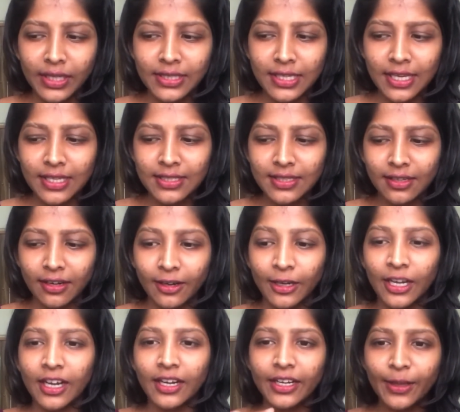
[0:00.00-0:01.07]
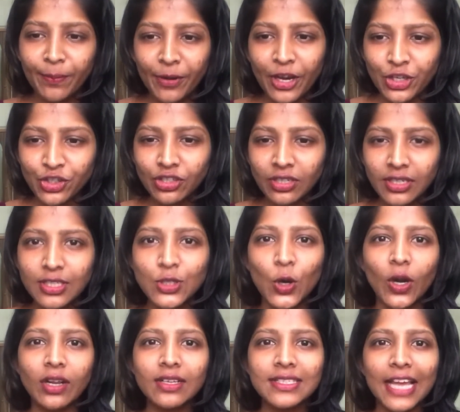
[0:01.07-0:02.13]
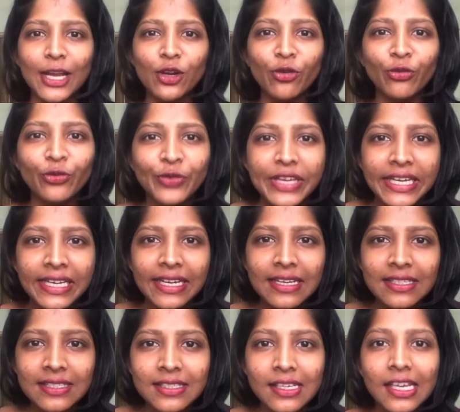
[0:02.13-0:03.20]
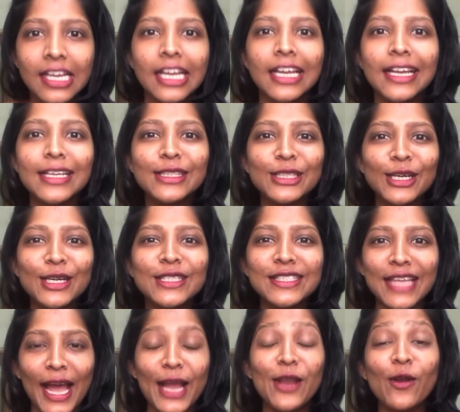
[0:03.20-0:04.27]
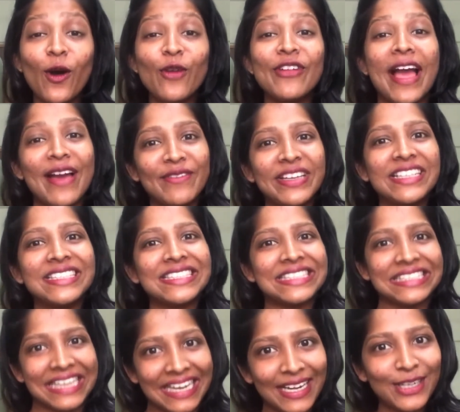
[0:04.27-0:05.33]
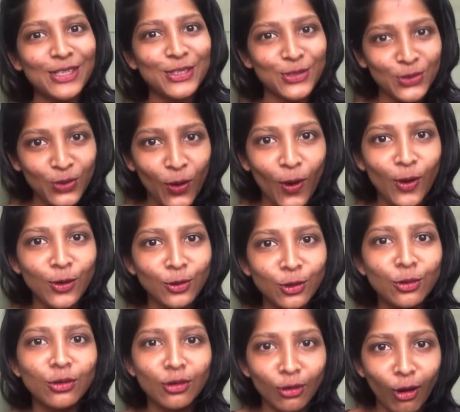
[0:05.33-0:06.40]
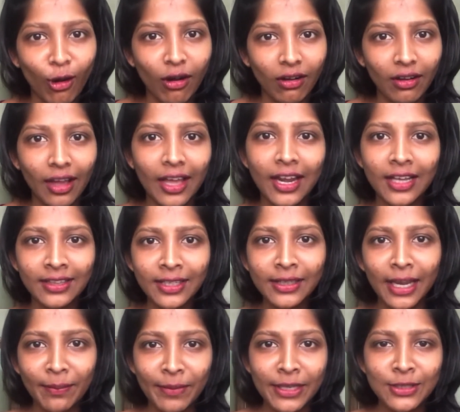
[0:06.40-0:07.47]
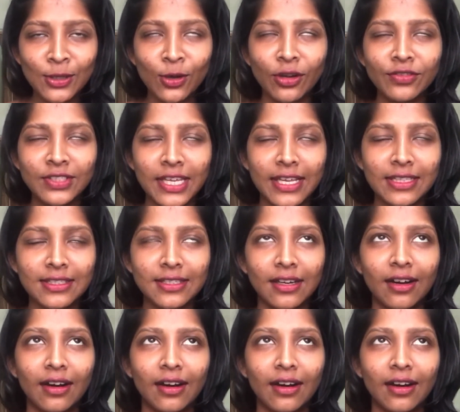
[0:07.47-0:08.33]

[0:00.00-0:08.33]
It says, depression is not a sign of weakness, it's a sign of having stayed strong too long. And I think that makes a lot of sense,